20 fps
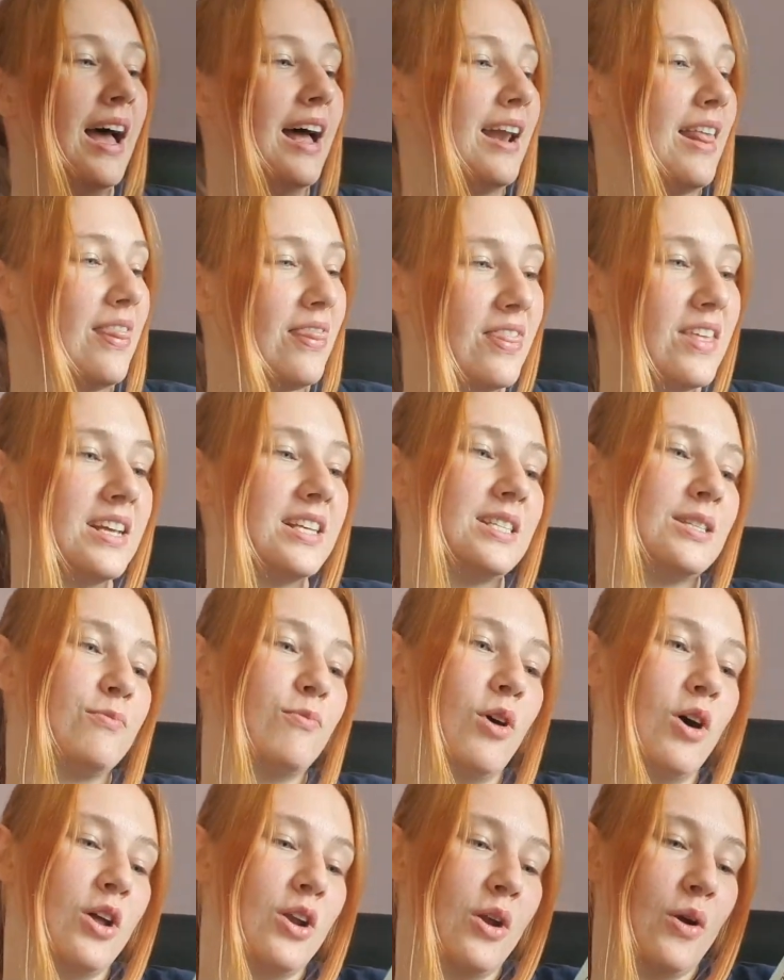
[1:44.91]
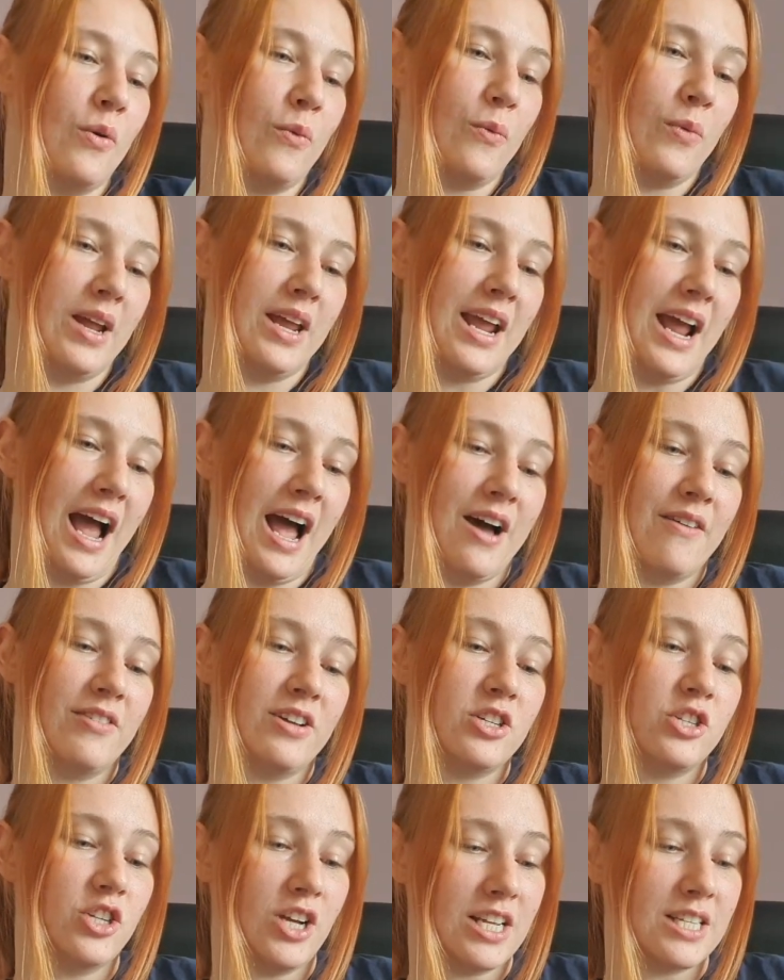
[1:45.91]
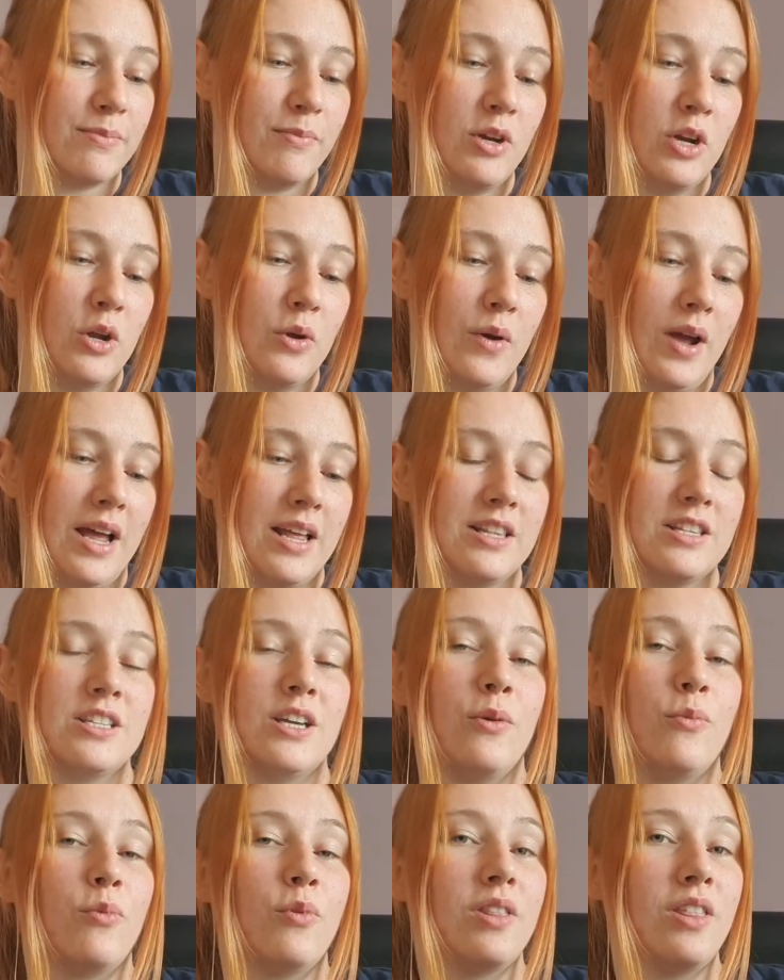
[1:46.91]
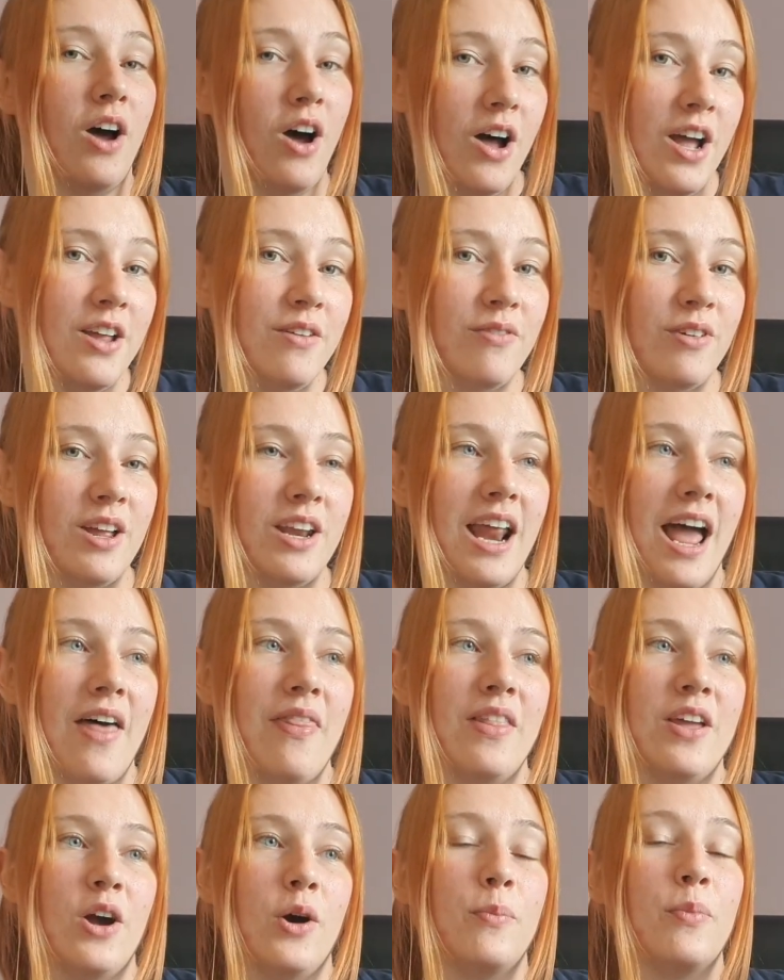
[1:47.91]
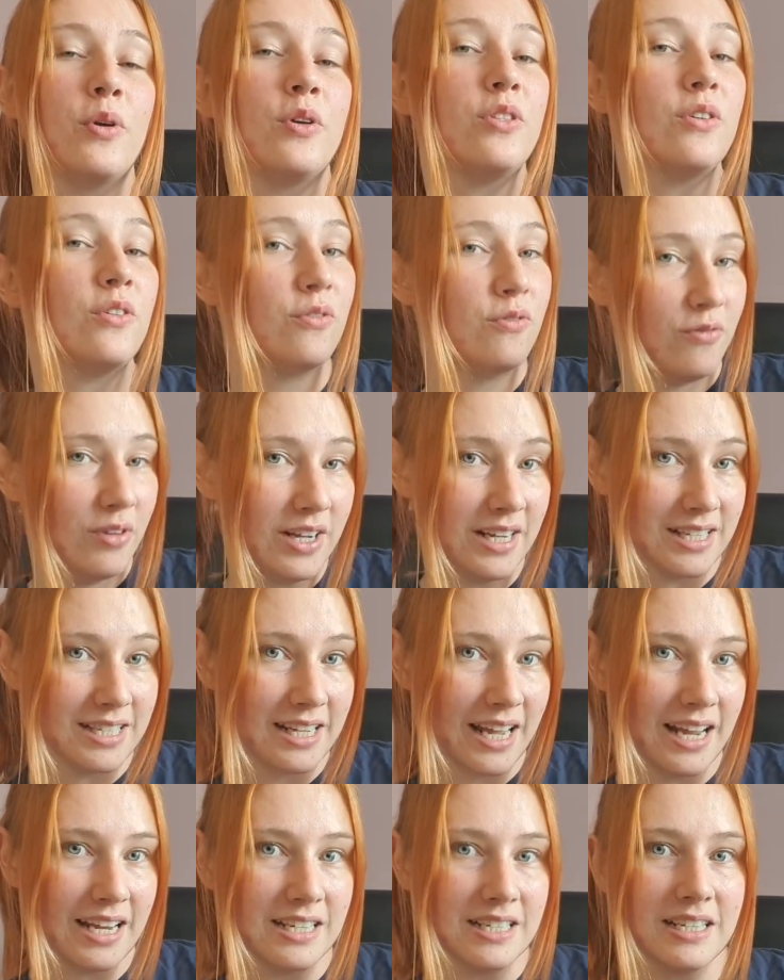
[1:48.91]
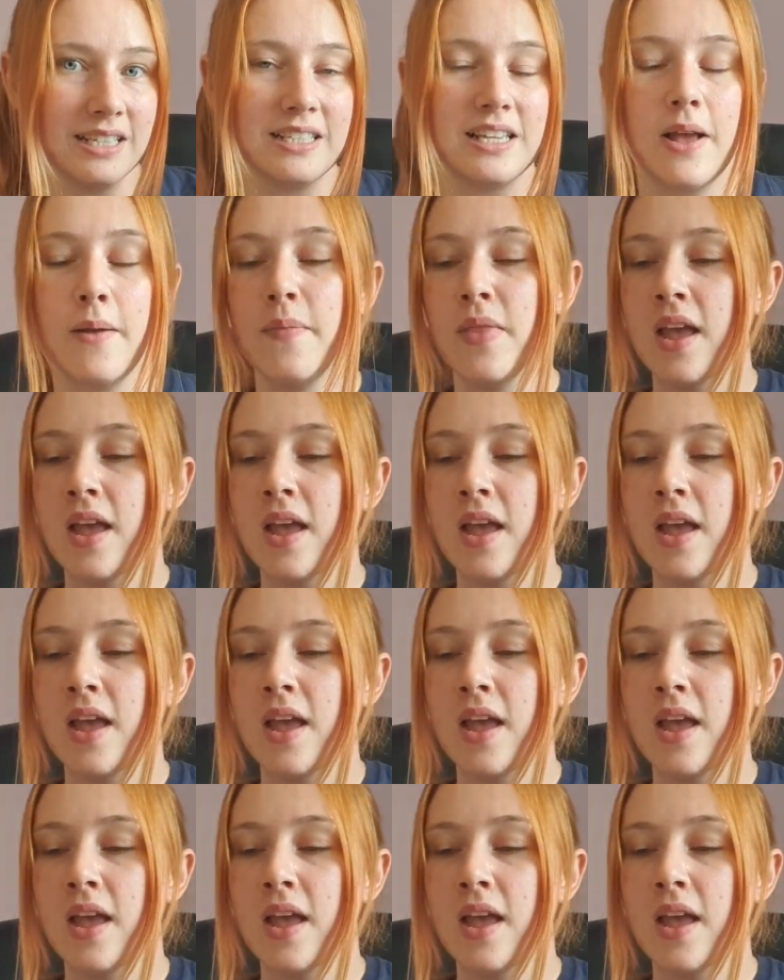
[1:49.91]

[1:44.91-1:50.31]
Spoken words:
And in this one we have Jasmine who ends up with Ivan, and they are both figure skaters.